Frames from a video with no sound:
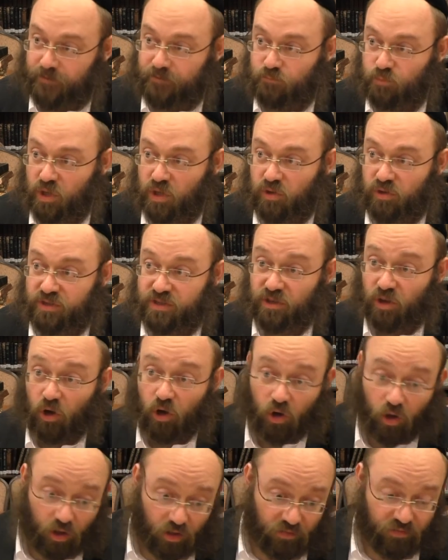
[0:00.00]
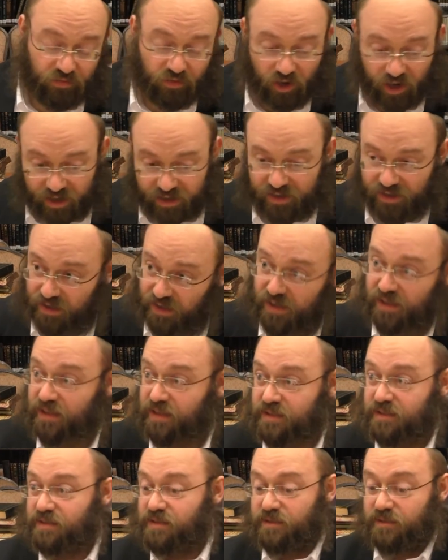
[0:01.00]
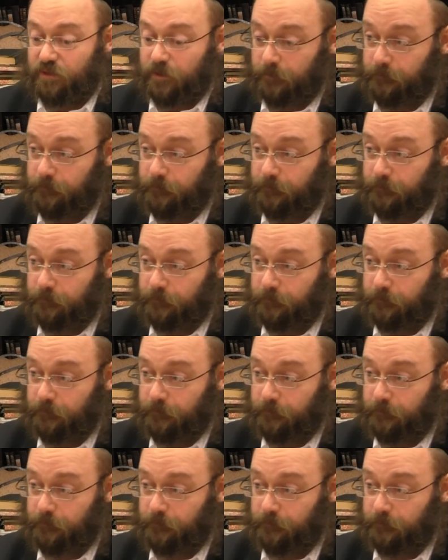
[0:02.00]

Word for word: because the whole vort is